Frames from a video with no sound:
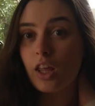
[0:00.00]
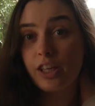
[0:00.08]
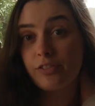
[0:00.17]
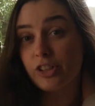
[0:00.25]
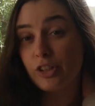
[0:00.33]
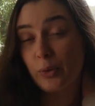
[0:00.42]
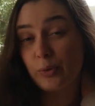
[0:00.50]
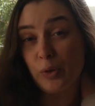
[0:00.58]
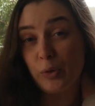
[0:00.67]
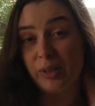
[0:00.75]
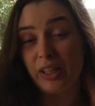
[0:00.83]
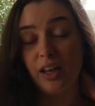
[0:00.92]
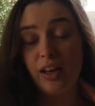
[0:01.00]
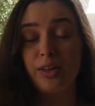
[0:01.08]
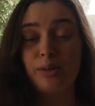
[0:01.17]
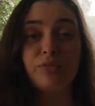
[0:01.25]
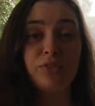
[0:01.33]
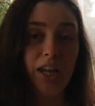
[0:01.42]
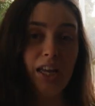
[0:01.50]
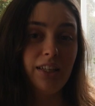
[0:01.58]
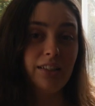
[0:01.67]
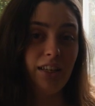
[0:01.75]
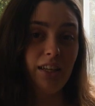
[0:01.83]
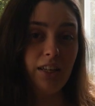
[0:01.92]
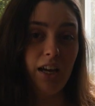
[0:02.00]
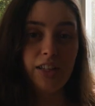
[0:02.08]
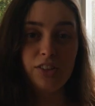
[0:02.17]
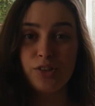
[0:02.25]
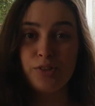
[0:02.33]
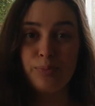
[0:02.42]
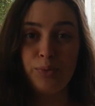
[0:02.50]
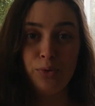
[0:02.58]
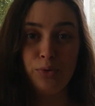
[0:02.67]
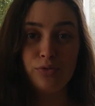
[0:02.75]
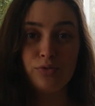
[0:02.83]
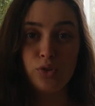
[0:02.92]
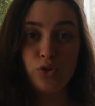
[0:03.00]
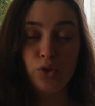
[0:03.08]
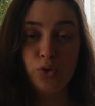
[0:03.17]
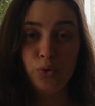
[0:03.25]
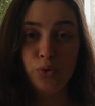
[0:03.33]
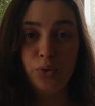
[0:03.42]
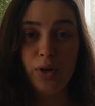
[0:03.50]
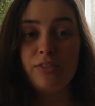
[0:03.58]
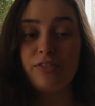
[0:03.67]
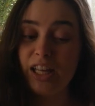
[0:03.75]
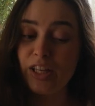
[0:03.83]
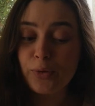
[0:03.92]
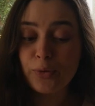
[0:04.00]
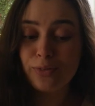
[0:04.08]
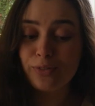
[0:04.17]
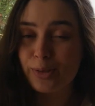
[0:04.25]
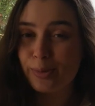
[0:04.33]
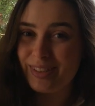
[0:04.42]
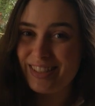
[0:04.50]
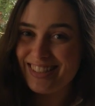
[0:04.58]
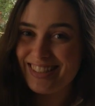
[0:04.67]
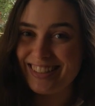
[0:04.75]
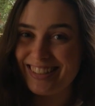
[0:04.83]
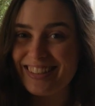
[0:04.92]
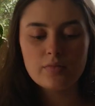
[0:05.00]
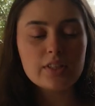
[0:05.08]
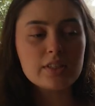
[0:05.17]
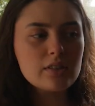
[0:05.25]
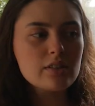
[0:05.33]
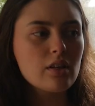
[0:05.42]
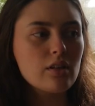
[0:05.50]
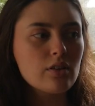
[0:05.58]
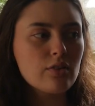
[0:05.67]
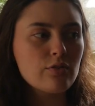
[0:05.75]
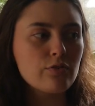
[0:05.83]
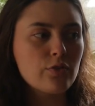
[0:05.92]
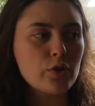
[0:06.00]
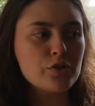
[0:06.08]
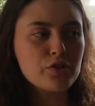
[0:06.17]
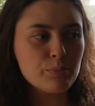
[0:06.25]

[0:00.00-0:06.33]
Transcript: If you don't know me, I'm Raine, and I just moved to Vancouver, BC. This is the first